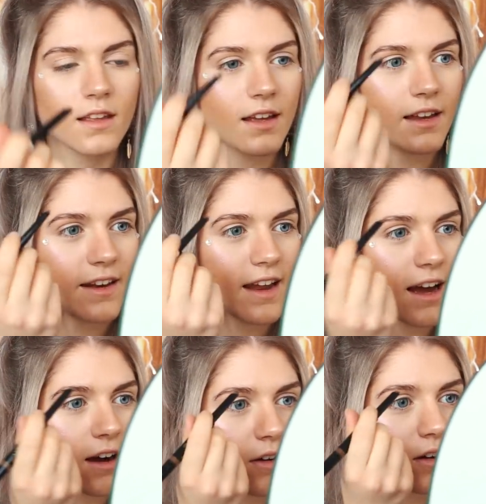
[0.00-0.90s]
And
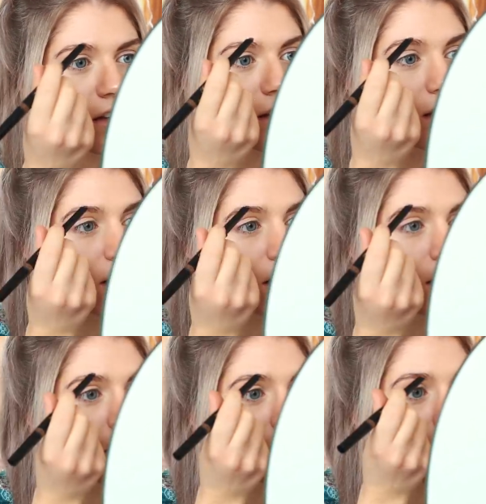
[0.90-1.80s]
now
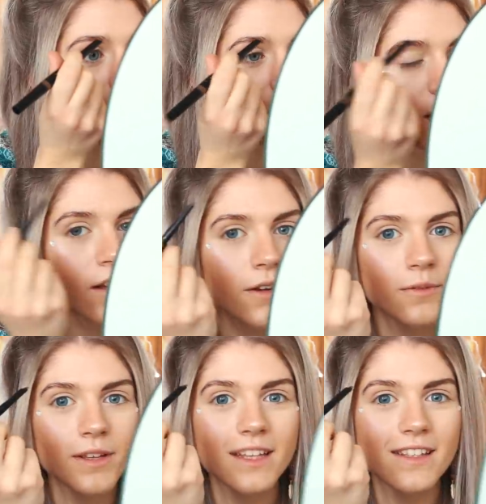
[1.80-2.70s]

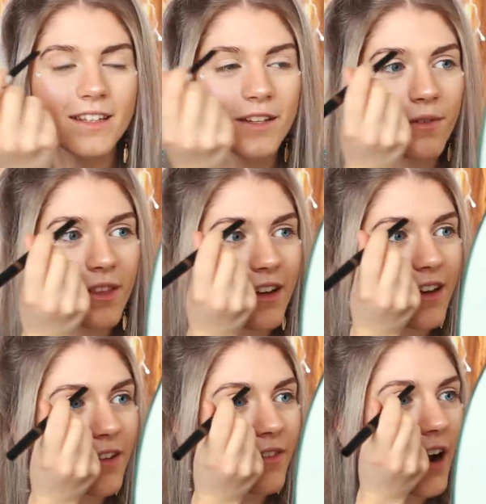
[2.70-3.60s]
we continue with the
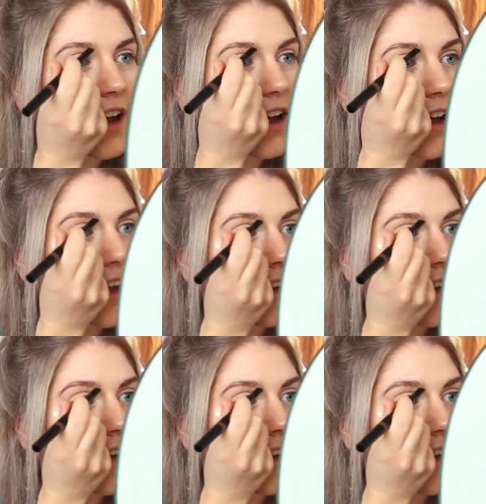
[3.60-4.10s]
right eye.